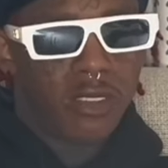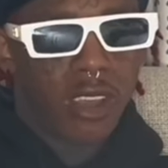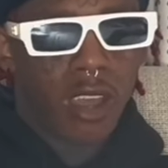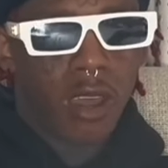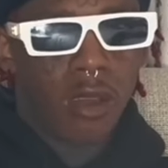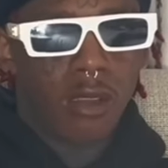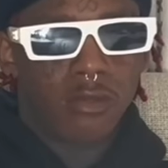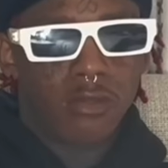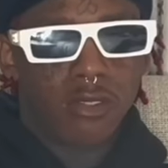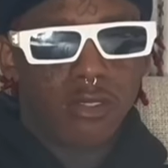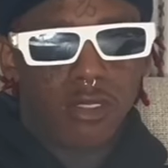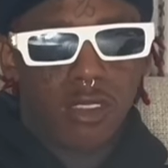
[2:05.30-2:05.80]
I'm
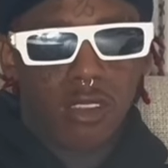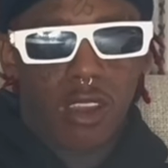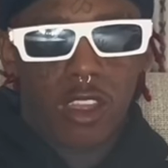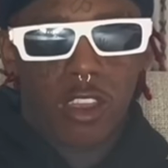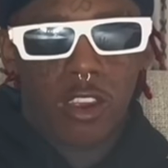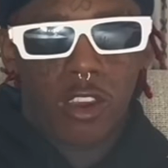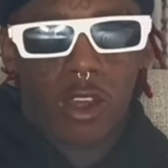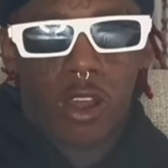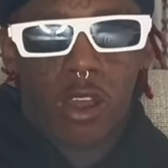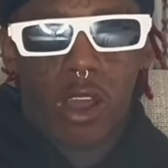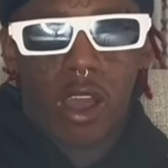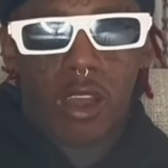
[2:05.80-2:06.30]
saying? You
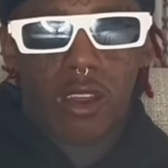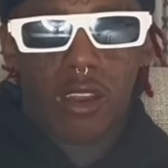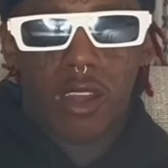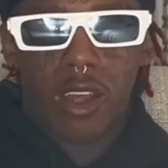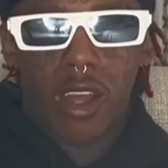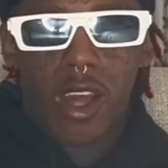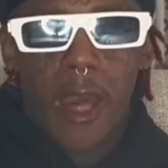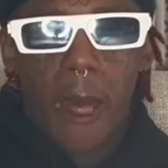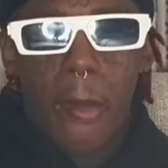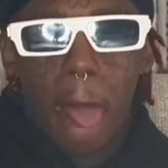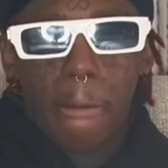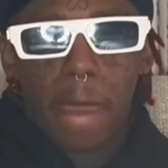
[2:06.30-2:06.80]
know, I.
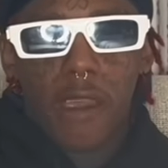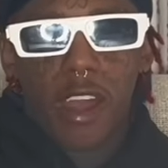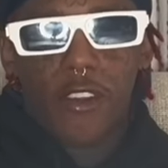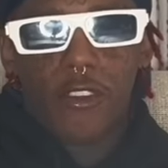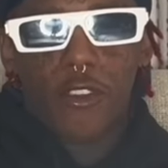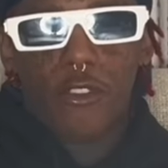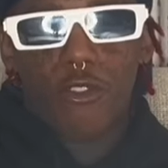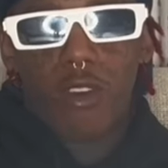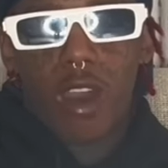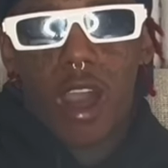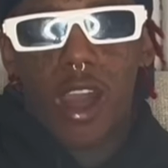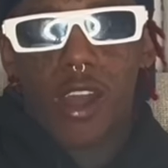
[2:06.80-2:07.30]
I
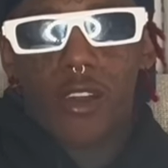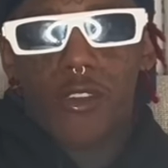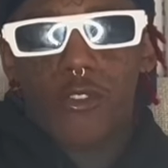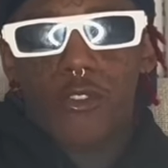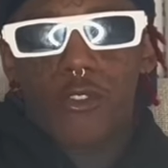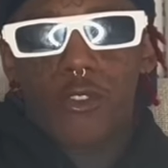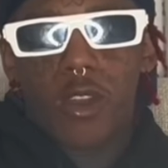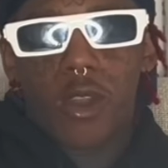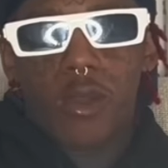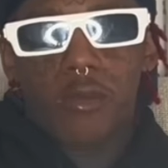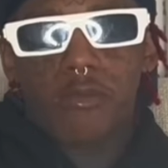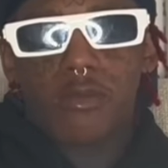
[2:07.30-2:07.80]
grew I
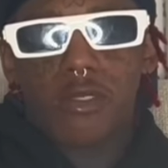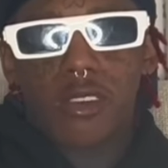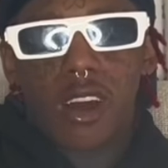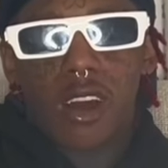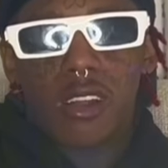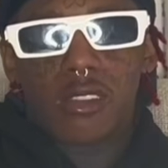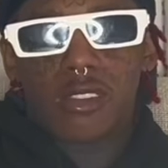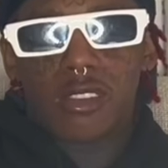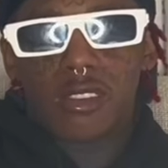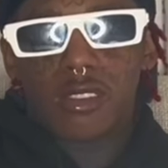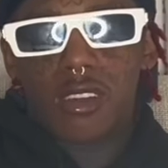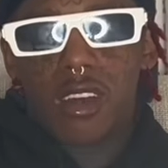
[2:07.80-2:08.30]
grew up
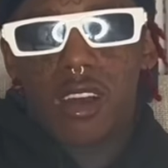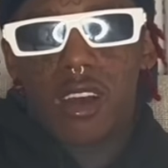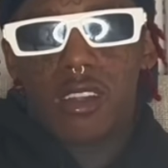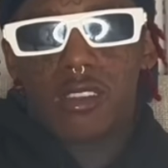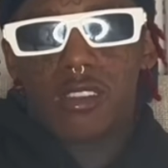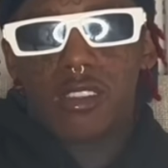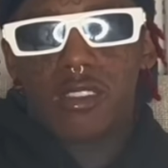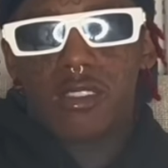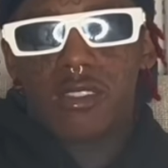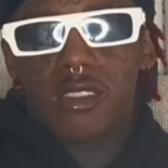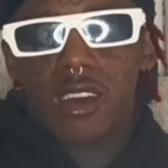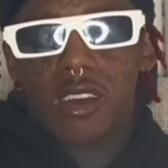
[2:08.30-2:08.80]
on
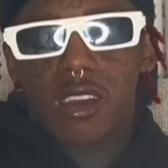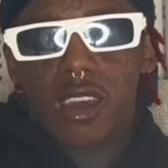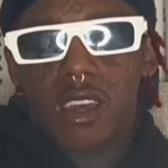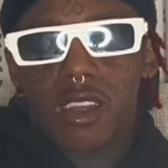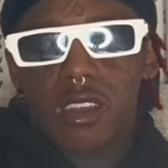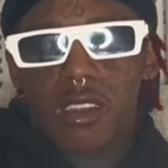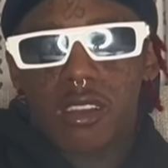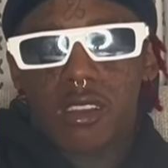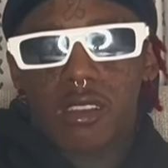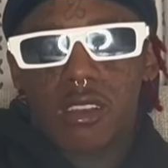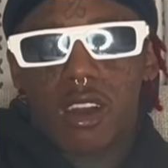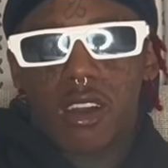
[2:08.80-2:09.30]
the
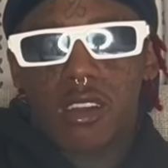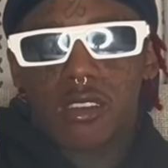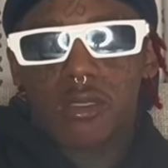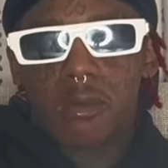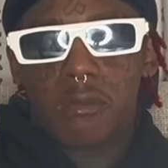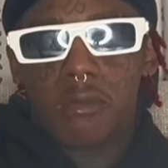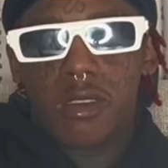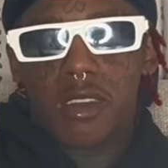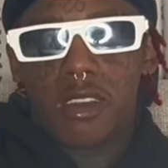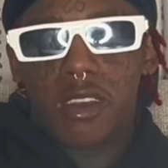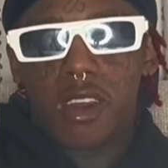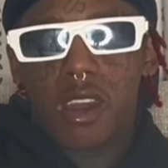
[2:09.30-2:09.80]
ducking on the
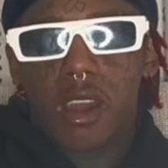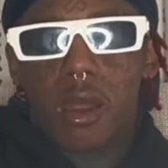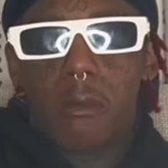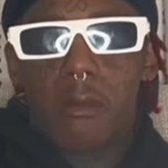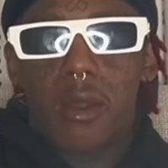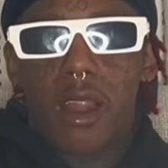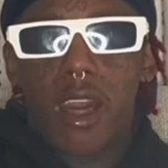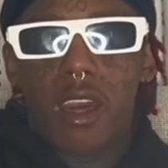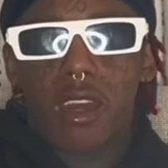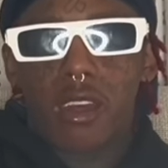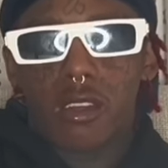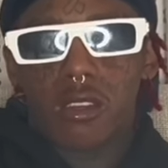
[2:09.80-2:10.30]
billionaire
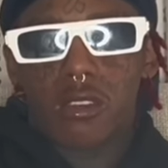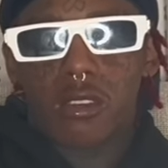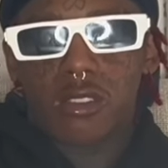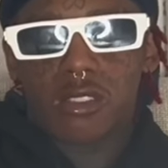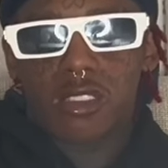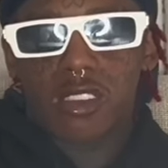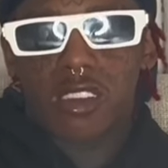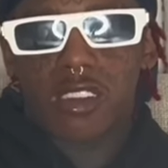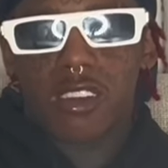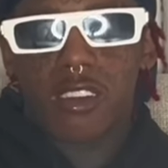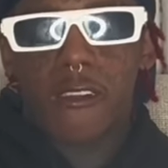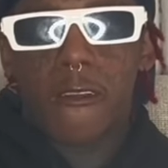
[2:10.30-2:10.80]
black, you know what
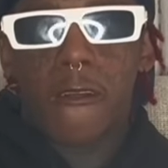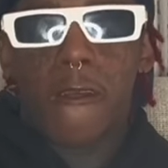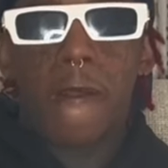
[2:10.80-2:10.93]
I'm saying?